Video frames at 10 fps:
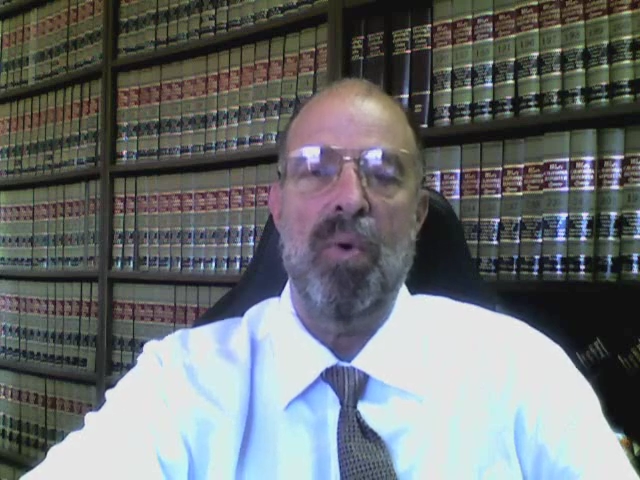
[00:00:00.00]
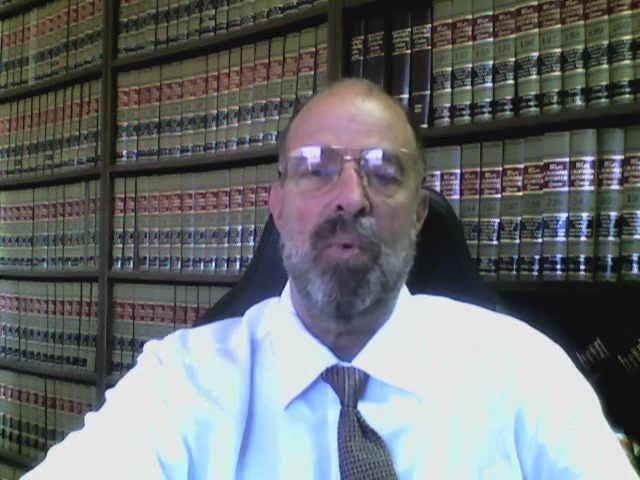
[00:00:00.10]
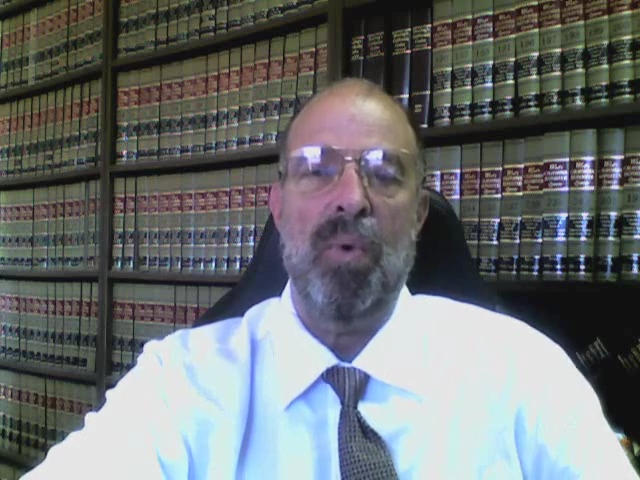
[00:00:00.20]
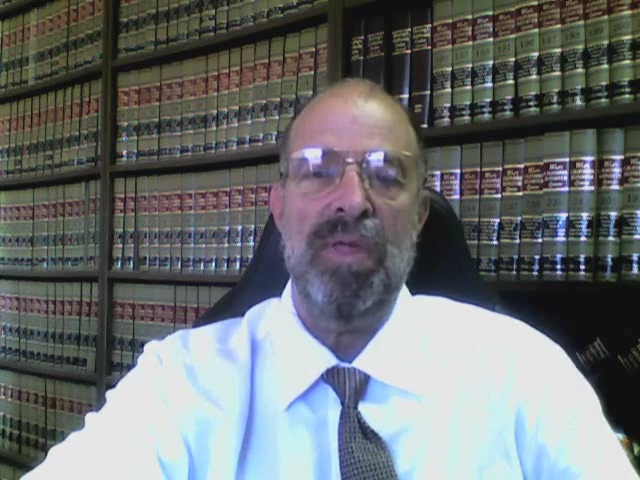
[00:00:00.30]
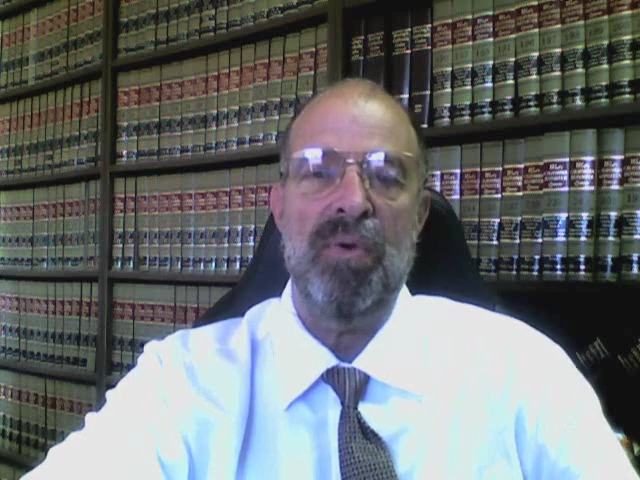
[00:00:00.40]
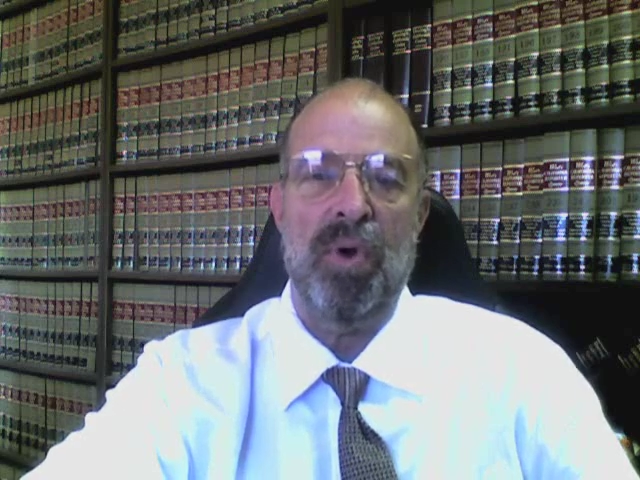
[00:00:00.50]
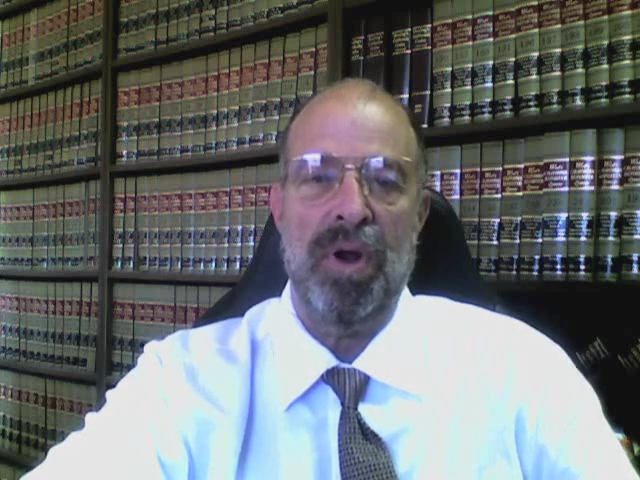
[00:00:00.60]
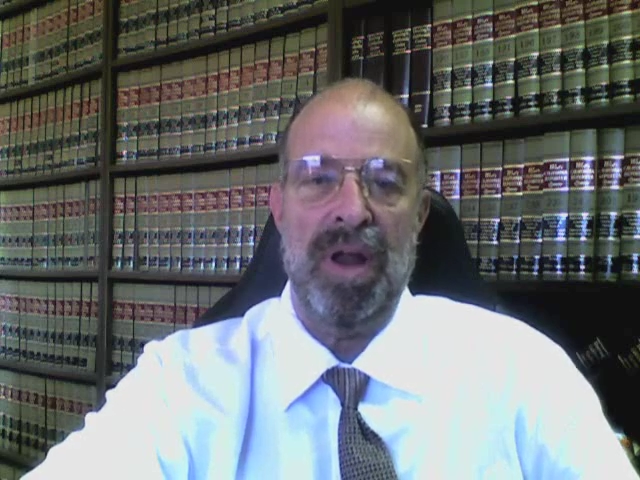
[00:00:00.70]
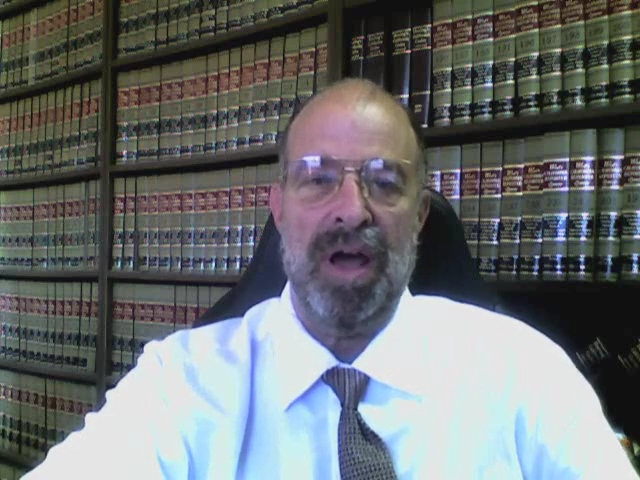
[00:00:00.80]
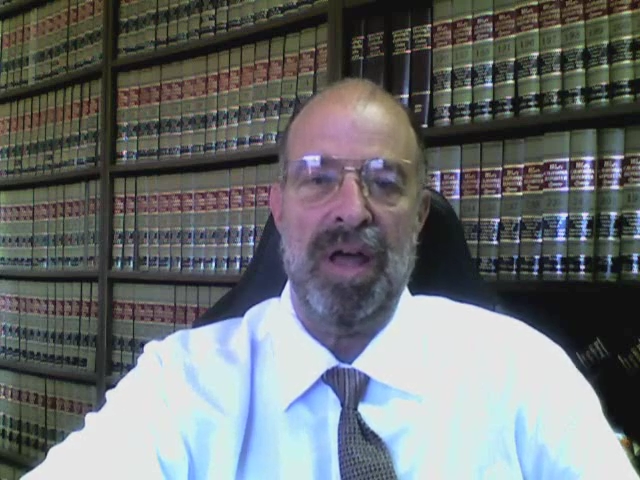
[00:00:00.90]
whether or
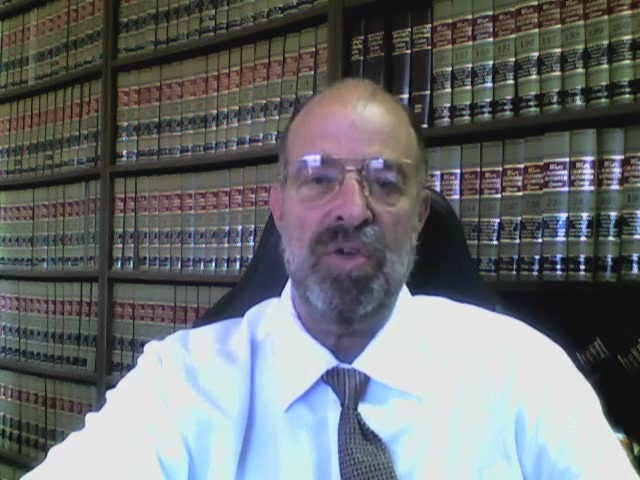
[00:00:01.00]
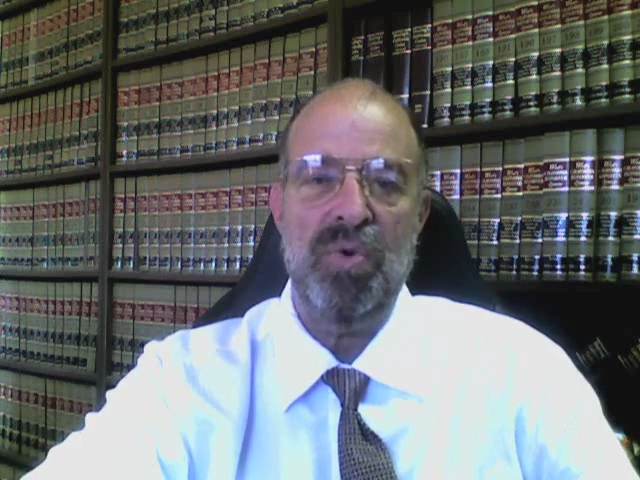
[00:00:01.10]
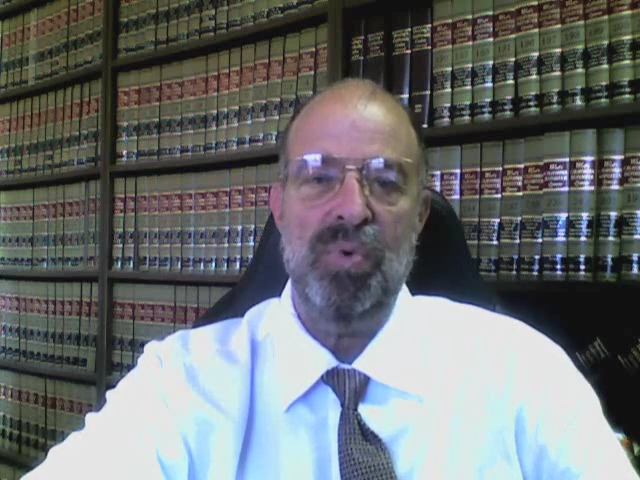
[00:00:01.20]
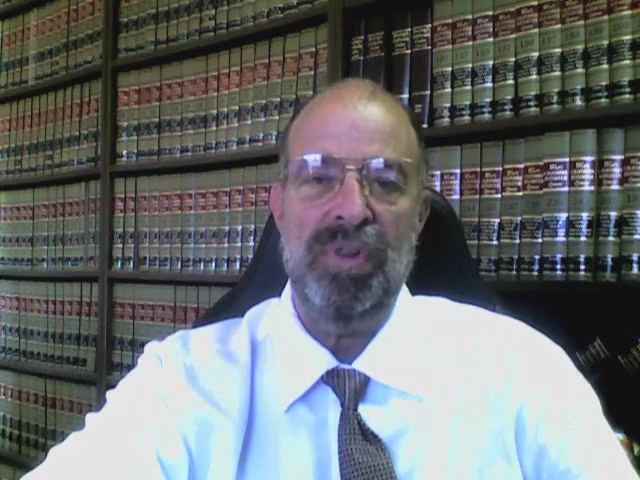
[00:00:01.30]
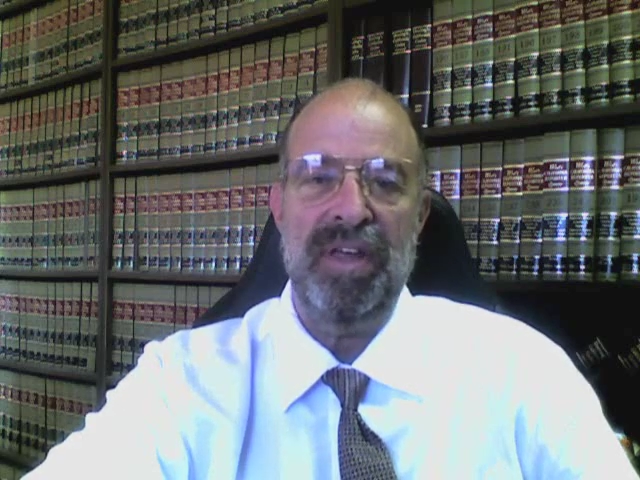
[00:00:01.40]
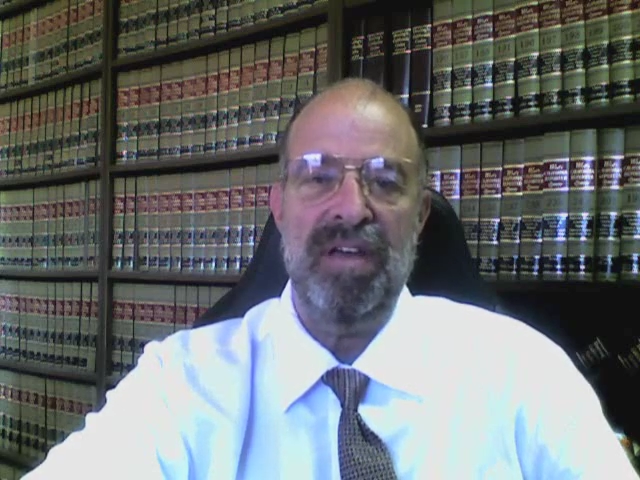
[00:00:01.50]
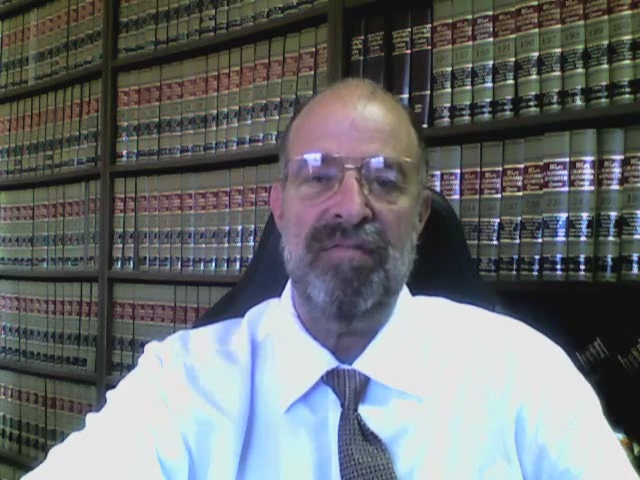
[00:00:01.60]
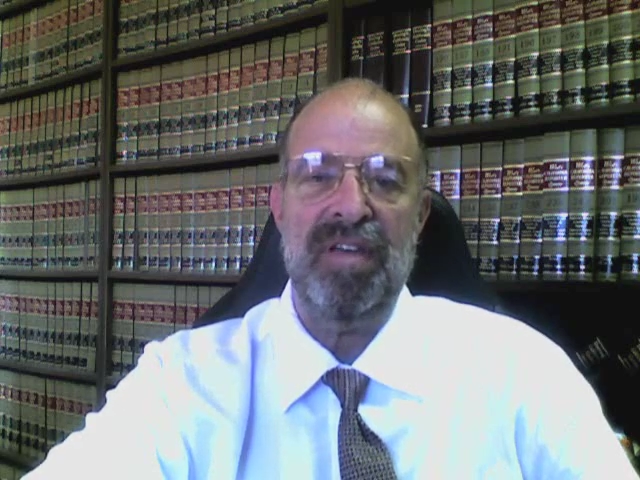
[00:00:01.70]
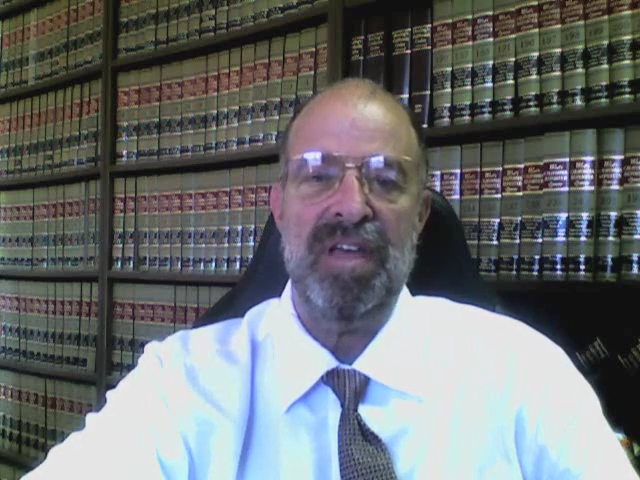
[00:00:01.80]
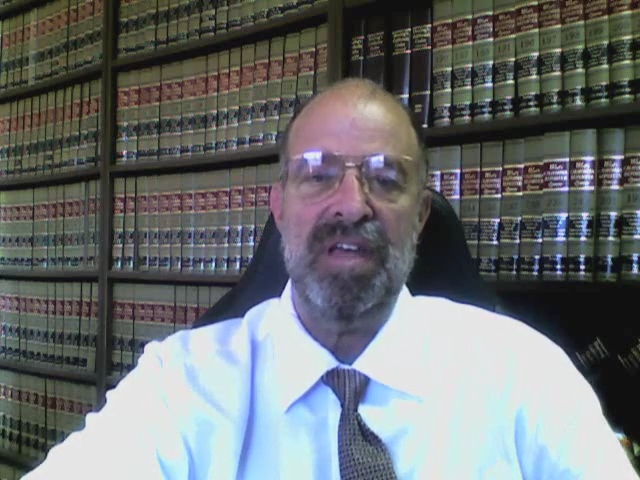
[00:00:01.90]
not you
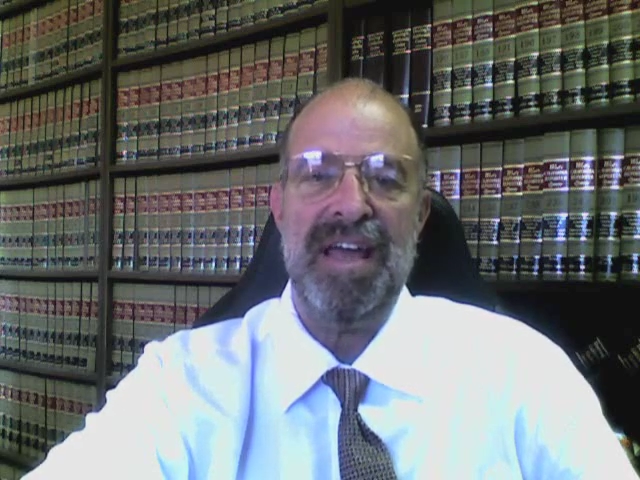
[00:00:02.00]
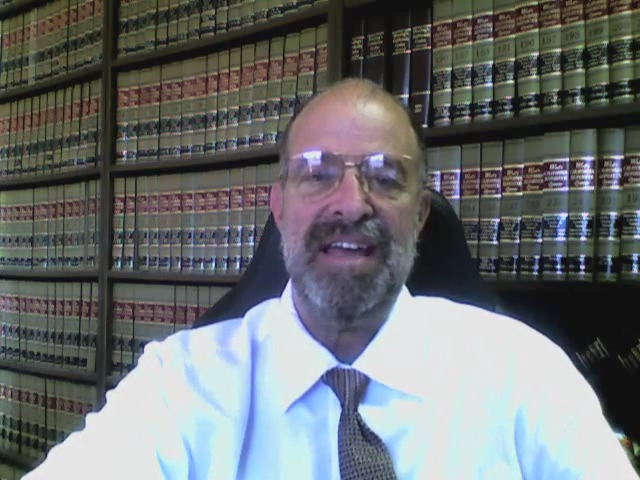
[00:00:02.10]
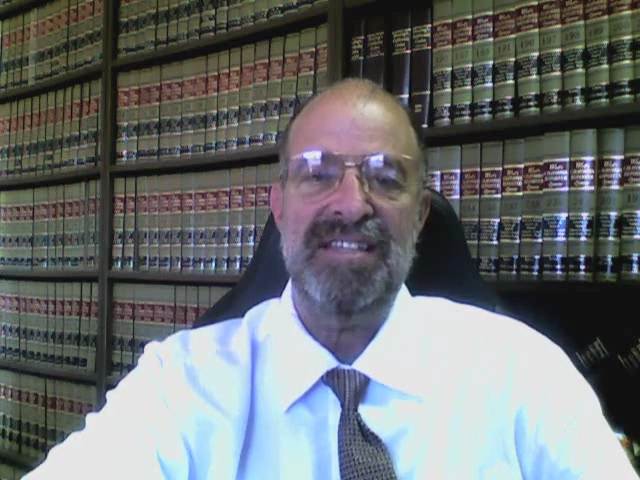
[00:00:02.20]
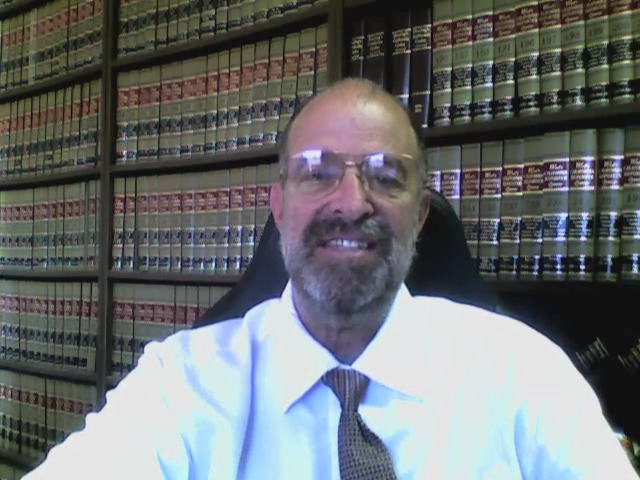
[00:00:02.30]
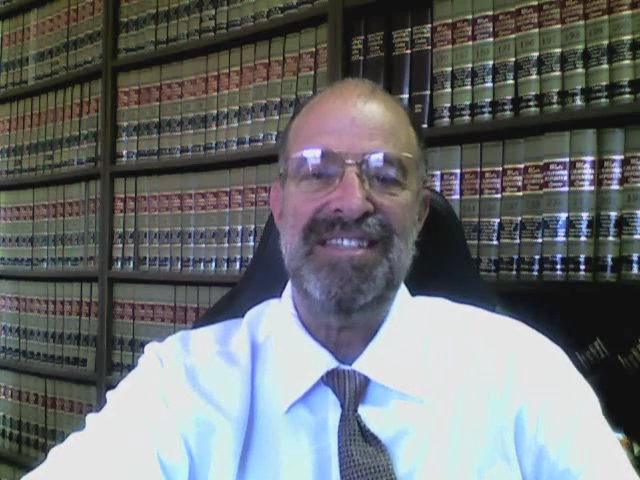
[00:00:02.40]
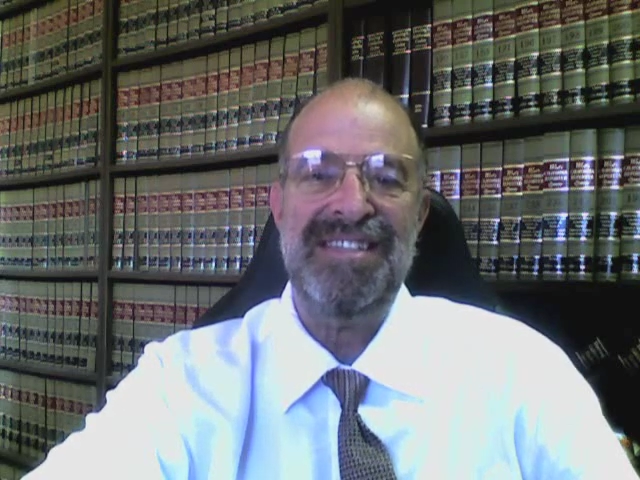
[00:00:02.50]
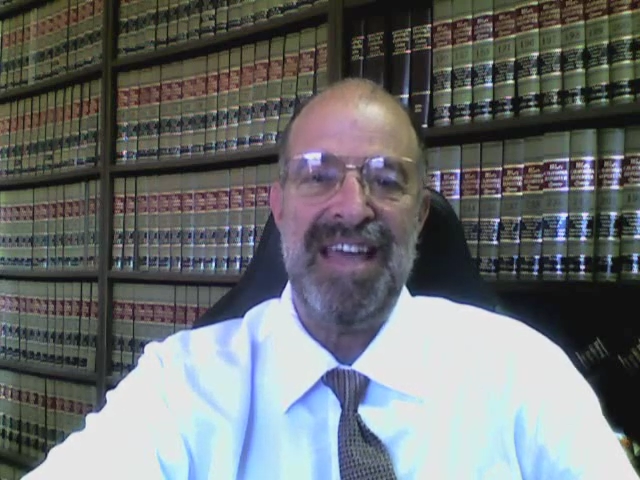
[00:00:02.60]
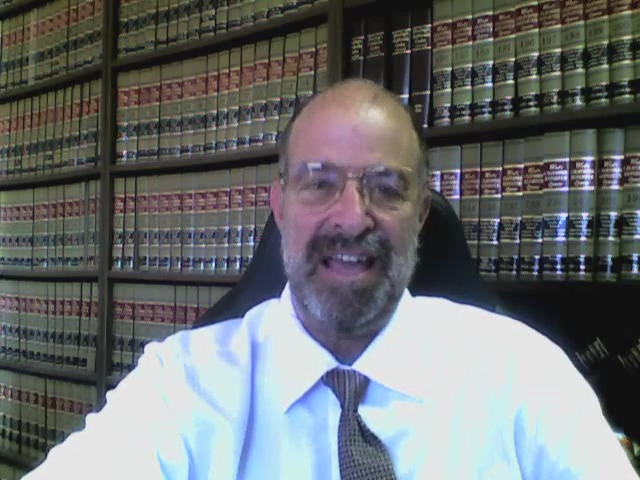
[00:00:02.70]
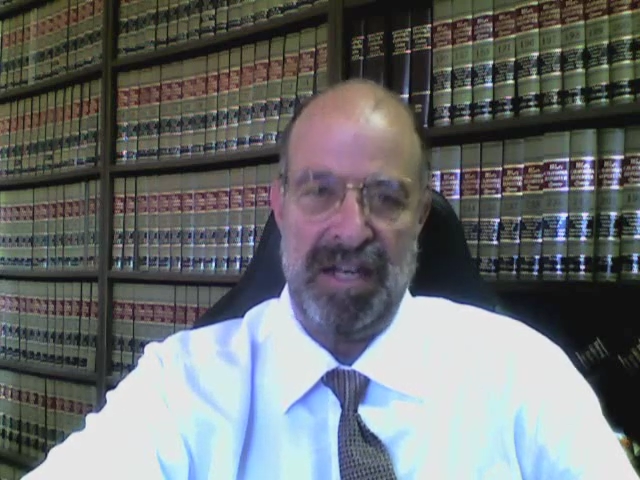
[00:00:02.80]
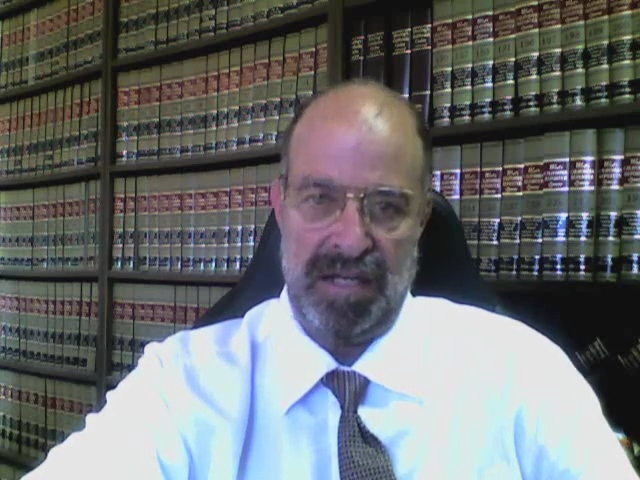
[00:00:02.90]
live in a
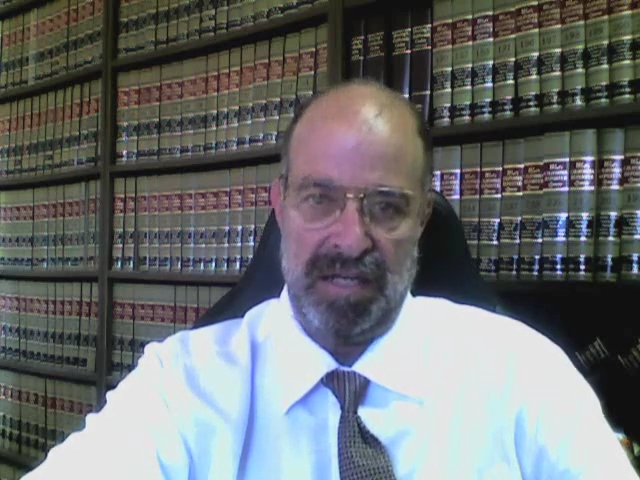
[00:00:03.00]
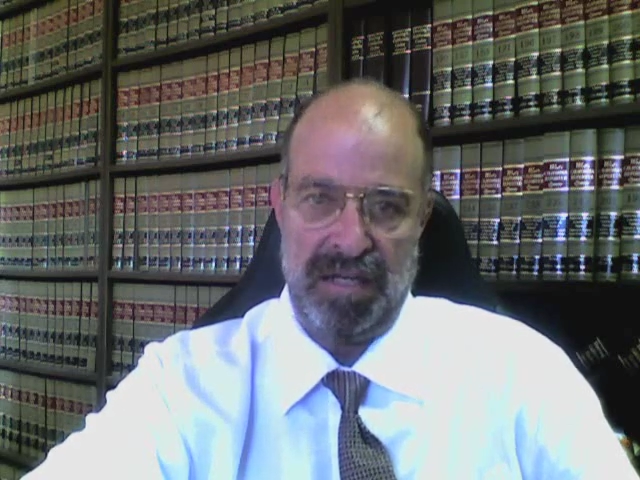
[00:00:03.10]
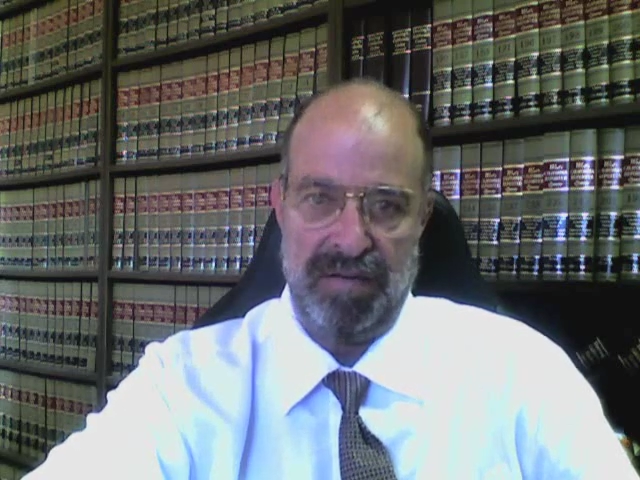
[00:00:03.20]
state